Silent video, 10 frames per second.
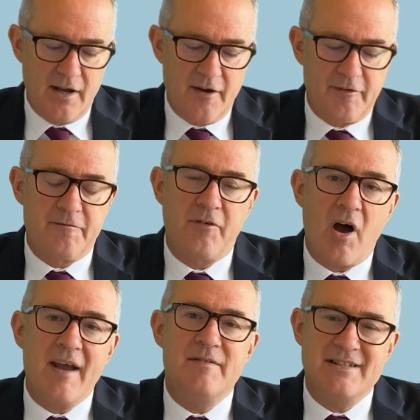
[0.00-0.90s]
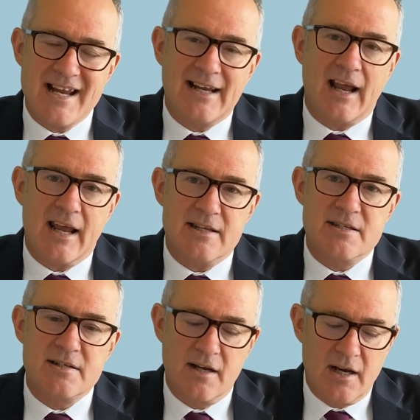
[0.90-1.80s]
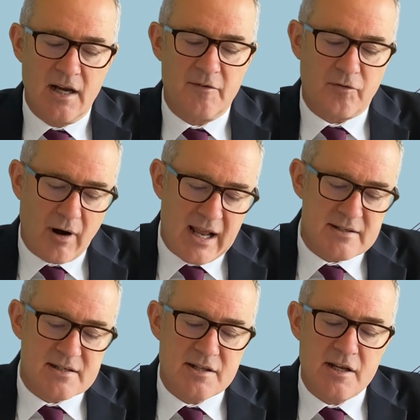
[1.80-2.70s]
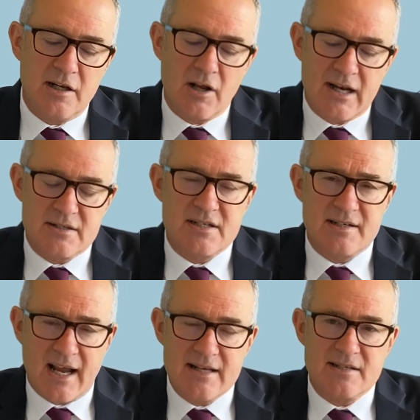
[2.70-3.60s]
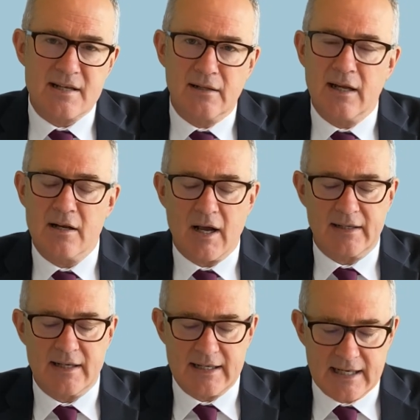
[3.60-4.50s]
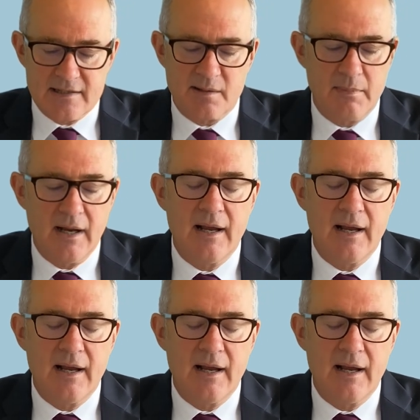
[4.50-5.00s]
For five decades, France, the United States, and the United Kingdom